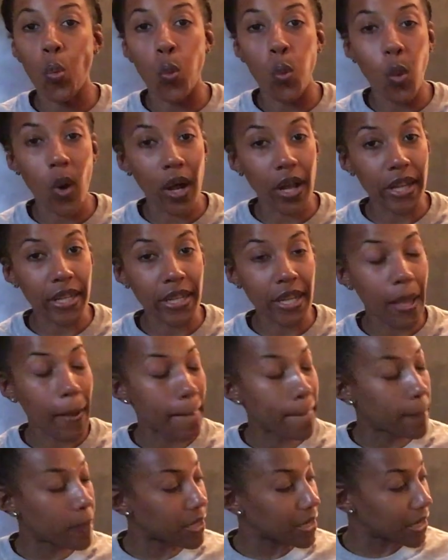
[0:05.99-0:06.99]
One
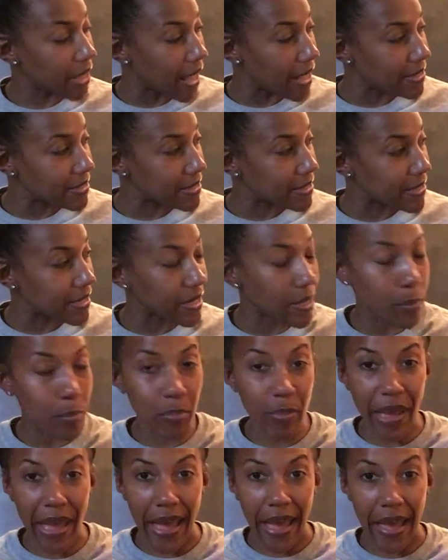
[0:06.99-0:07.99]
Plastic
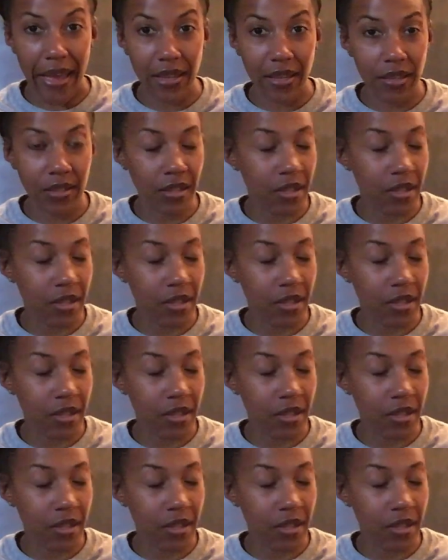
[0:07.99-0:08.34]
Bag.